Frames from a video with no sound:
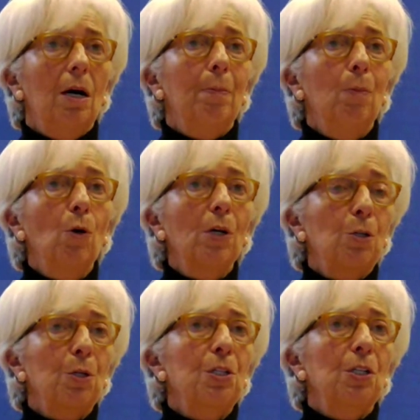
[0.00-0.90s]
I'm more
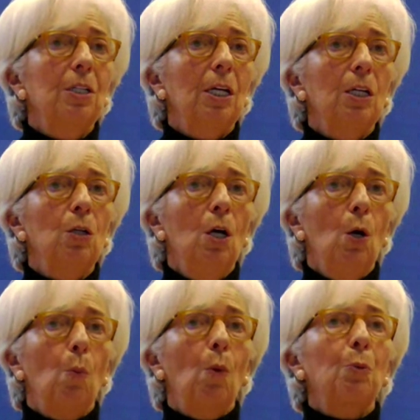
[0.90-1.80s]
interested in
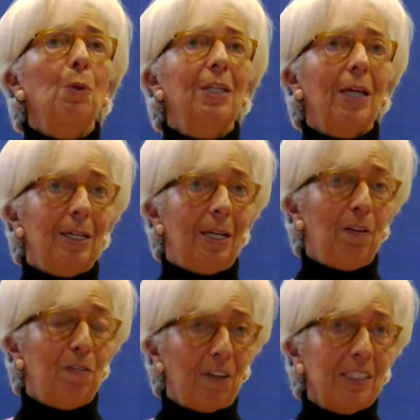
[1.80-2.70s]
what we can
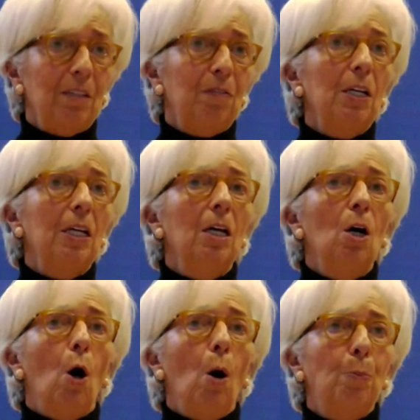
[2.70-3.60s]
effectively
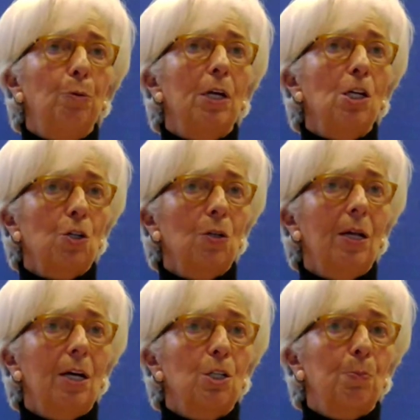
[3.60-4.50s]

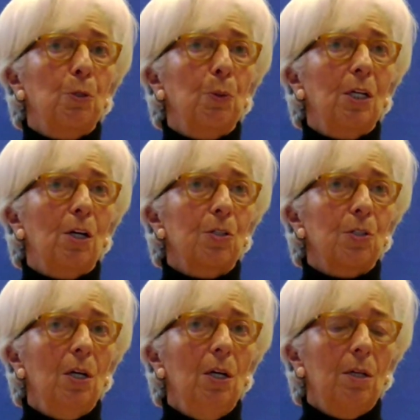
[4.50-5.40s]
operationalize between
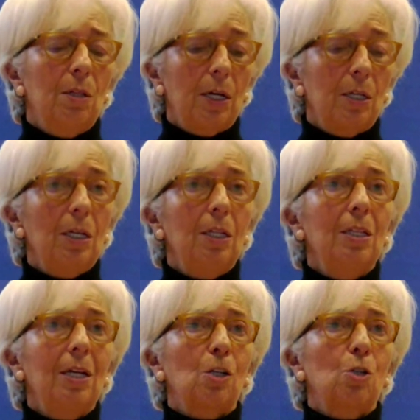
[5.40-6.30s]
us than
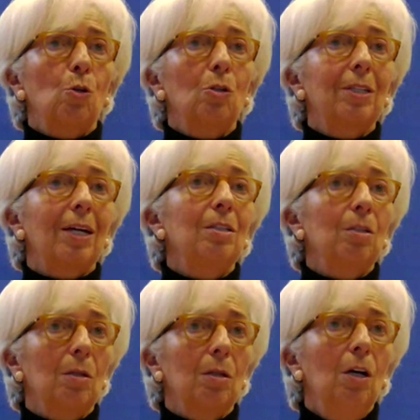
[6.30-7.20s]
in the actual
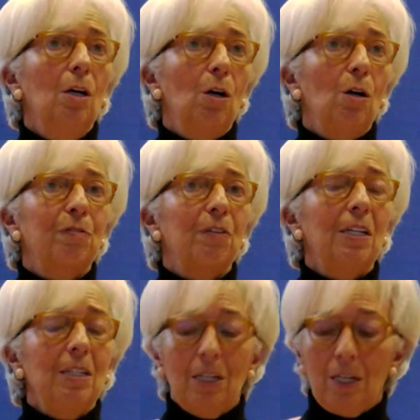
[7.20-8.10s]
title of
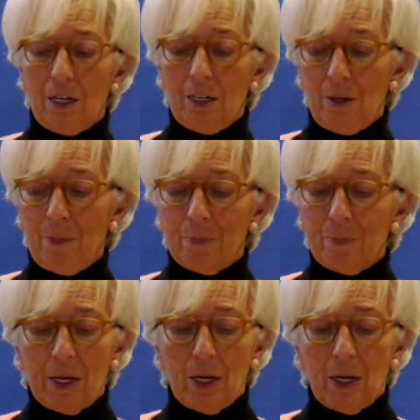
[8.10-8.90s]
any um,